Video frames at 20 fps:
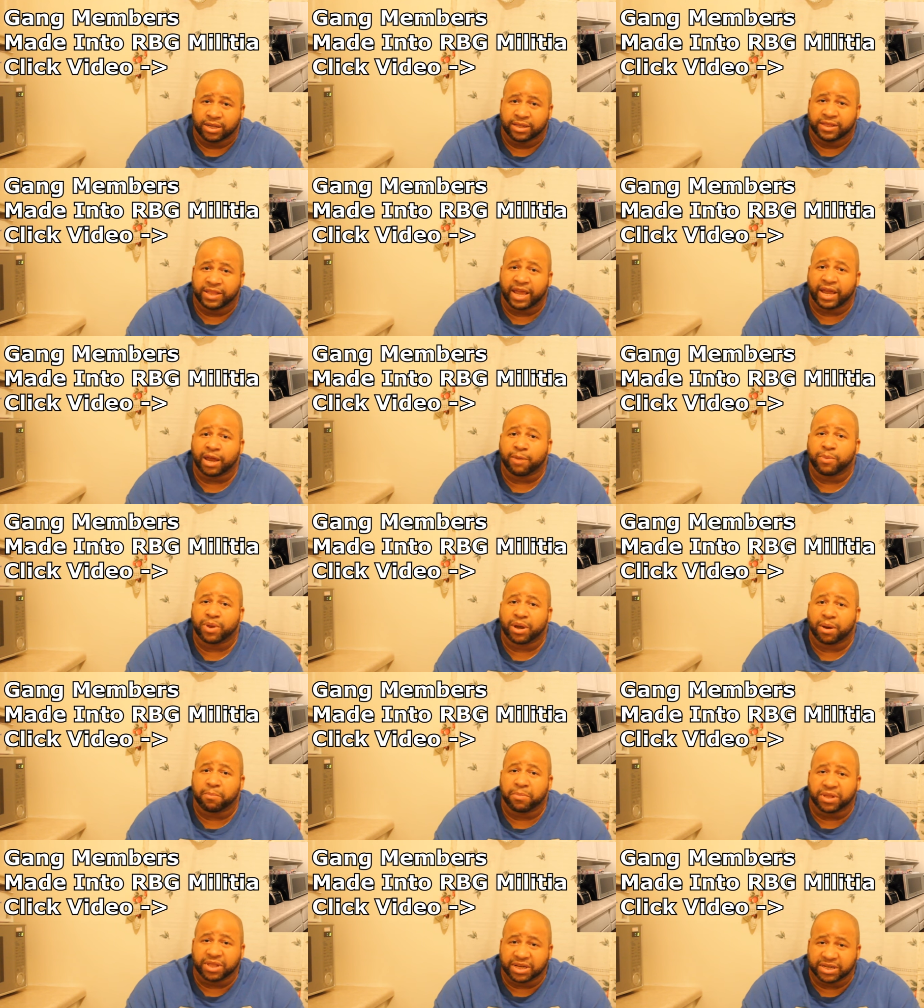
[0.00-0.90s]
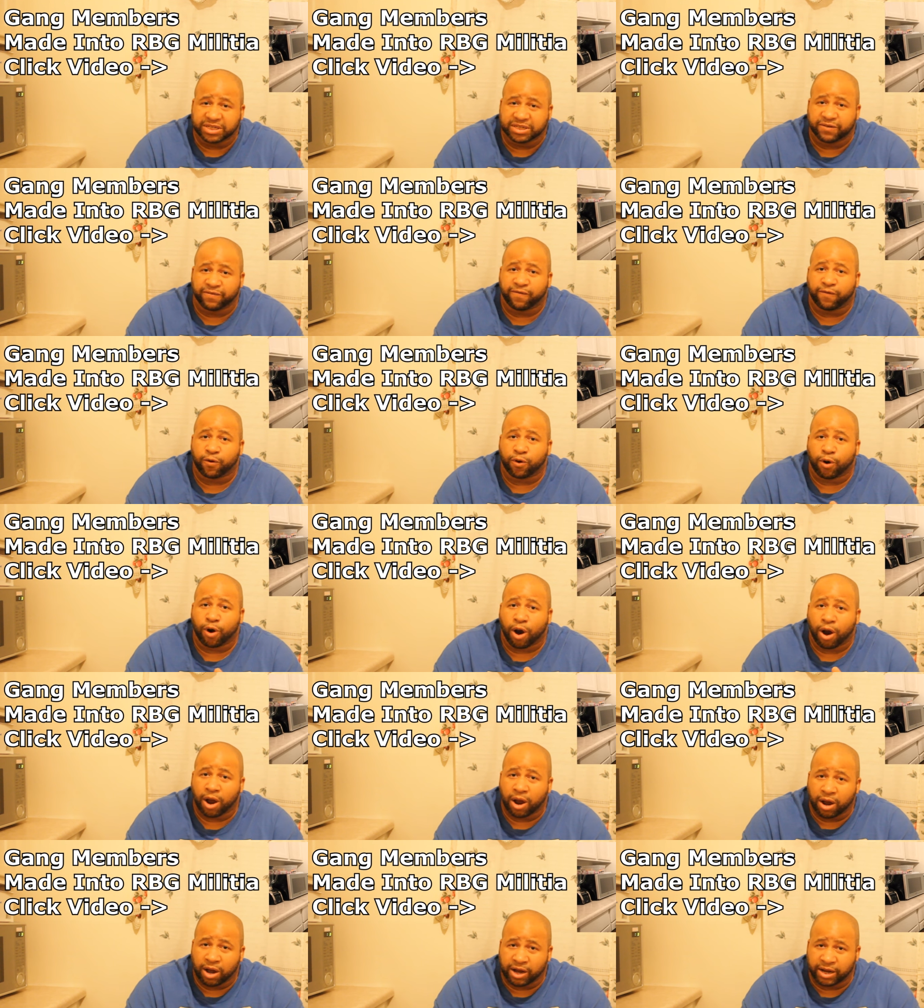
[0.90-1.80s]
They can be a militia for
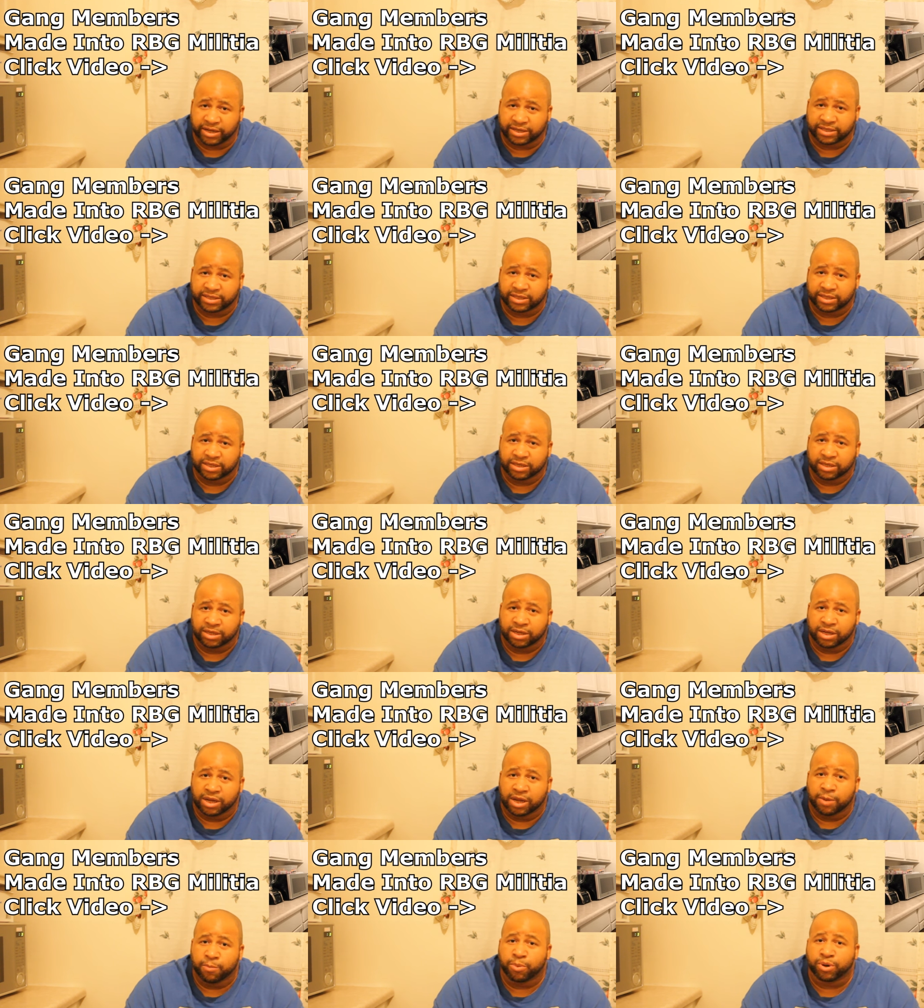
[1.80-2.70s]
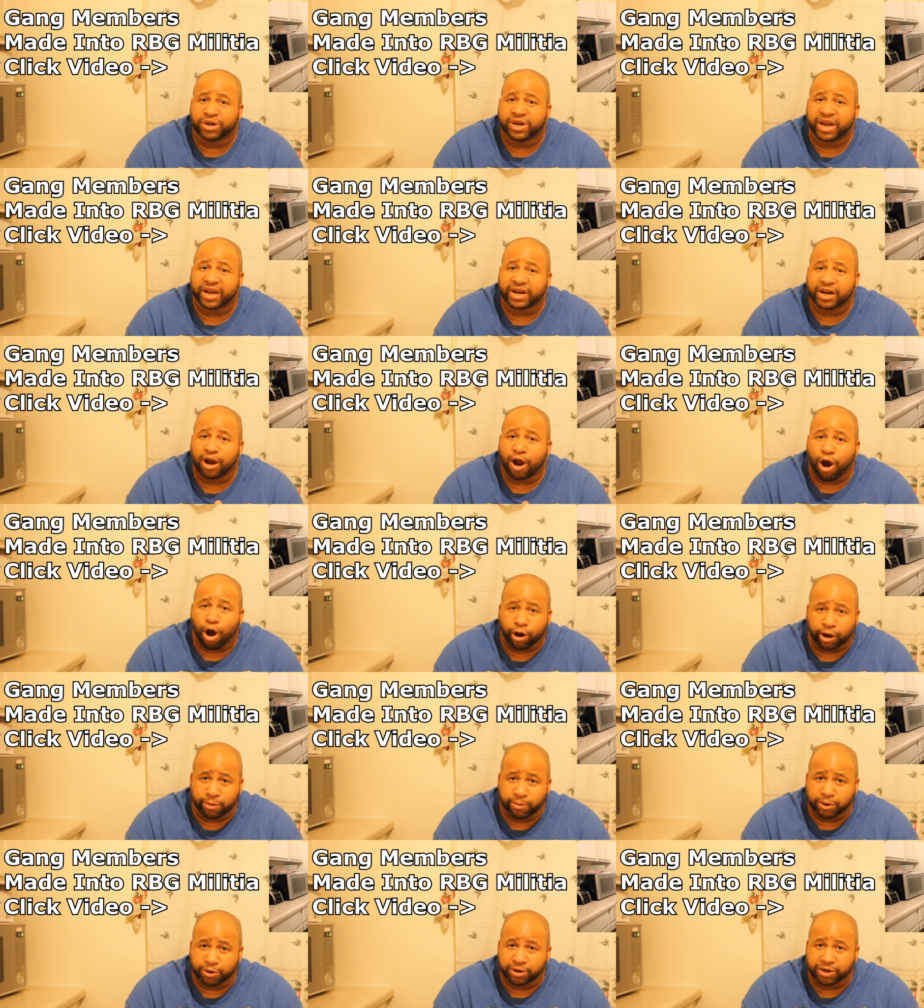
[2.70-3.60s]
us, protecting our
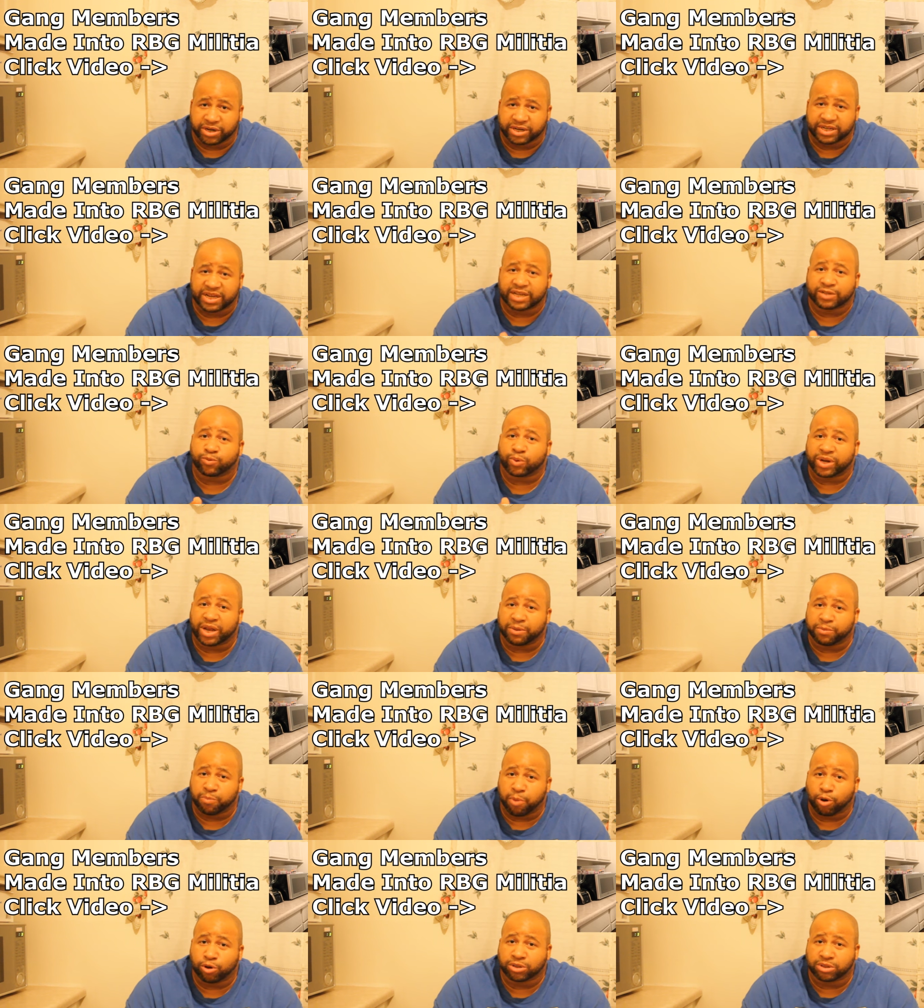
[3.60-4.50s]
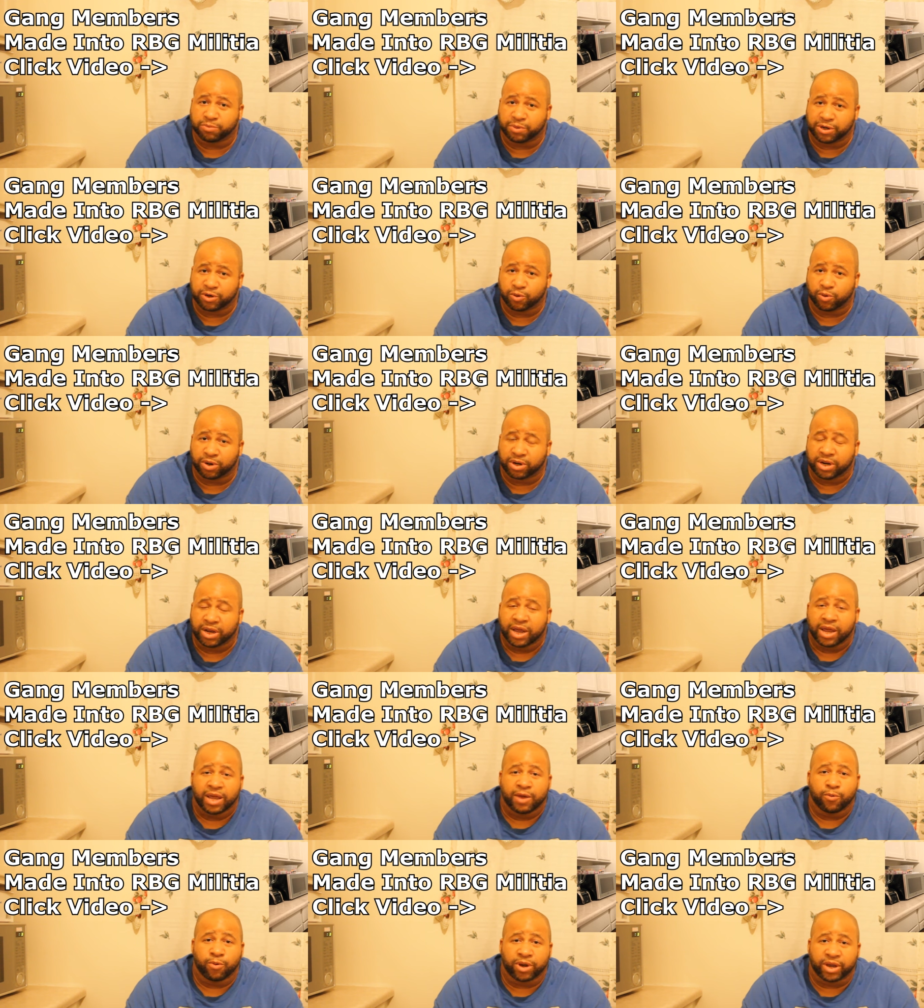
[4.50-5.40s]
community. That's what they're supposed to be doing.
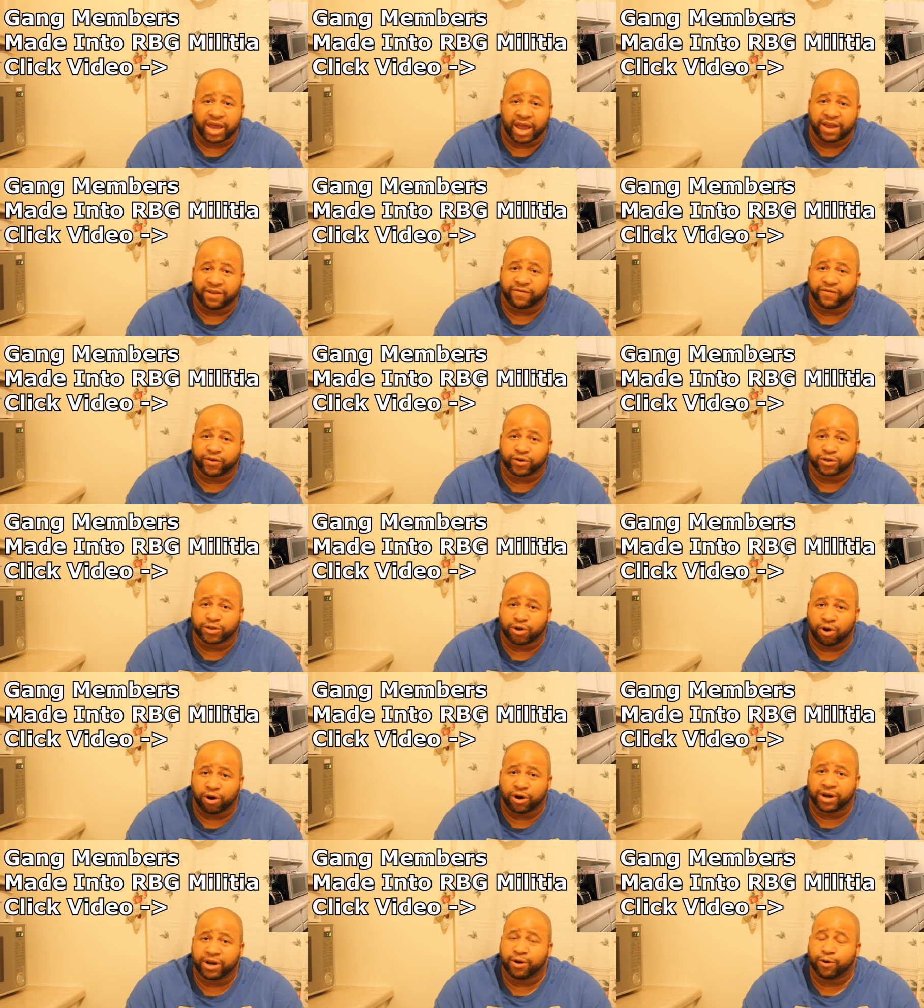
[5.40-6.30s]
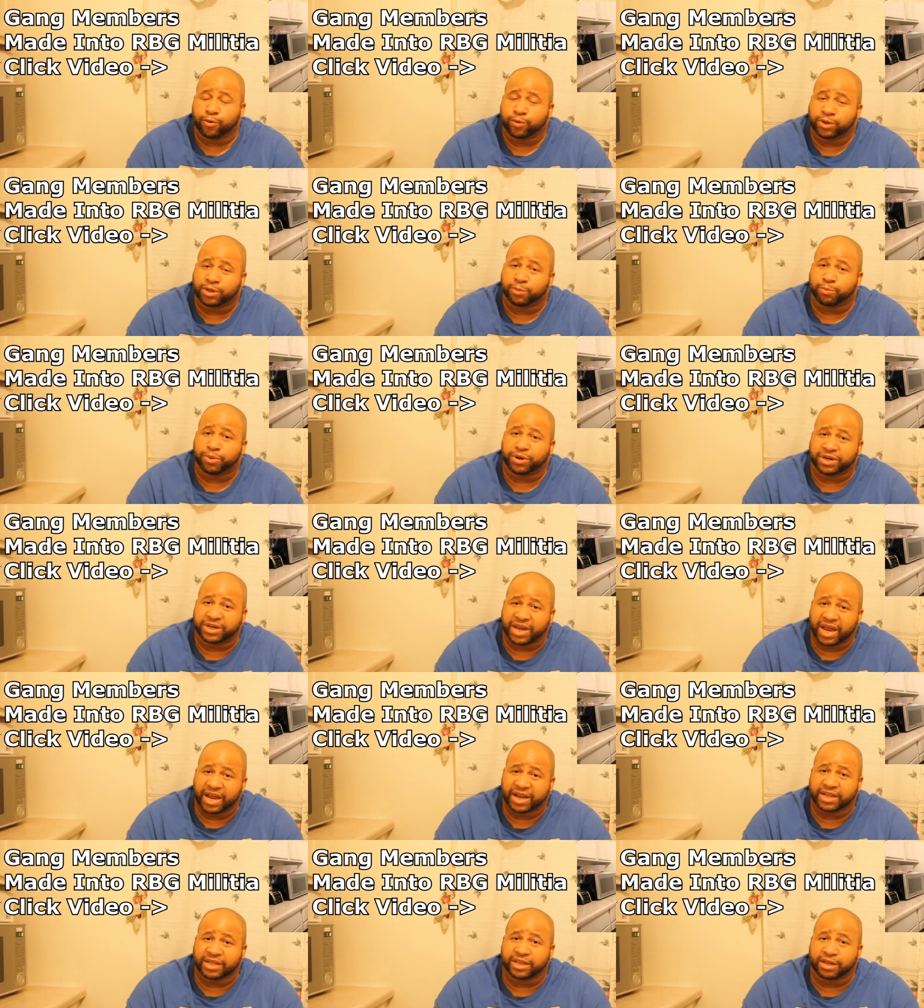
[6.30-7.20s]
When gang first started, here to
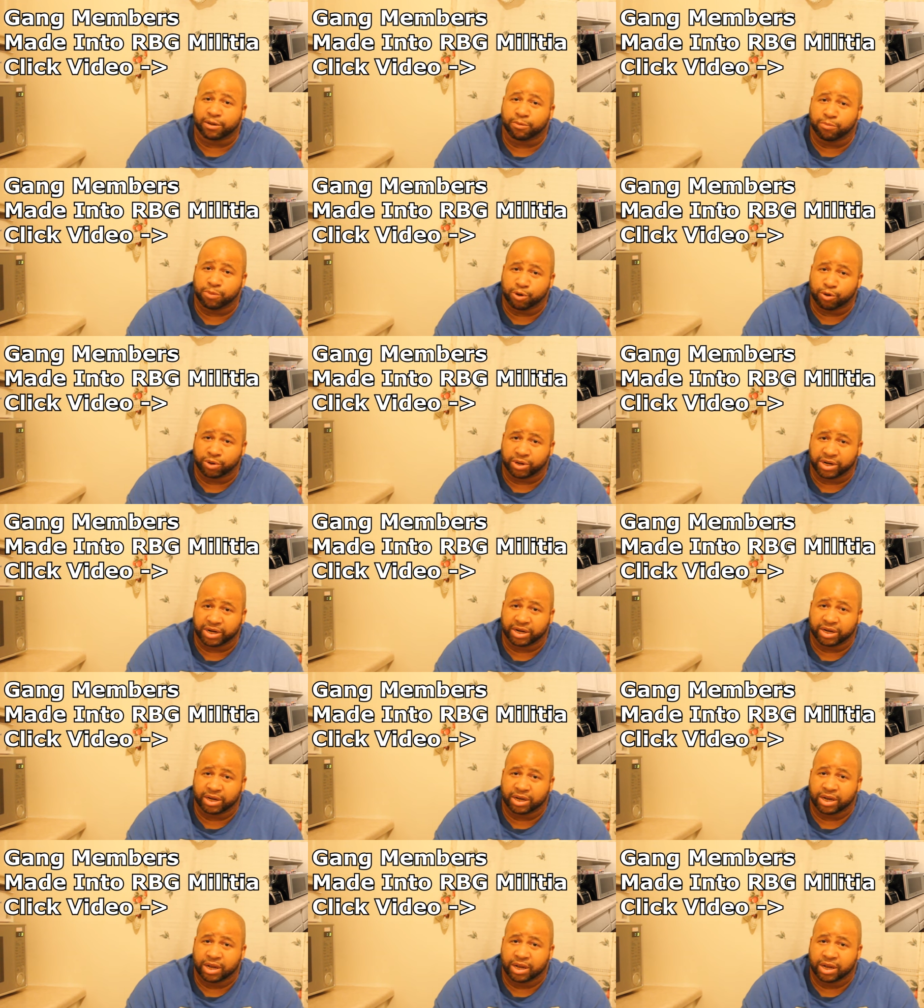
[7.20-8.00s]
protect the community.